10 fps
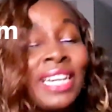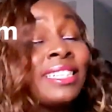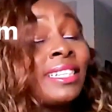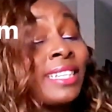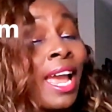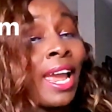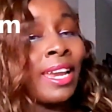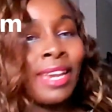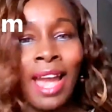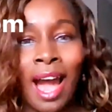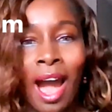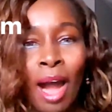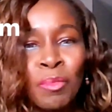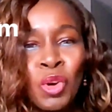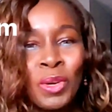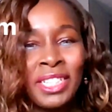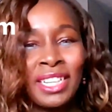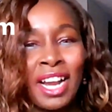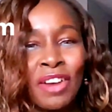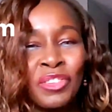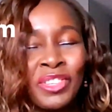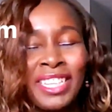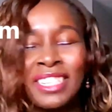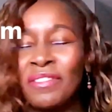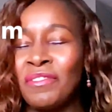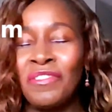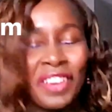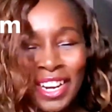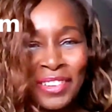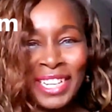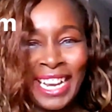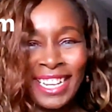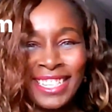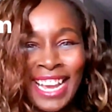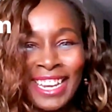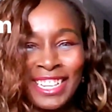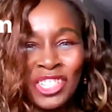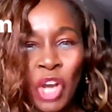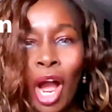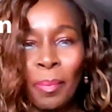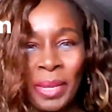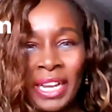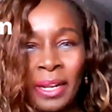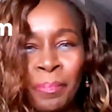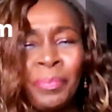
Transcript: Today, I'm going to cover this very exciting topic.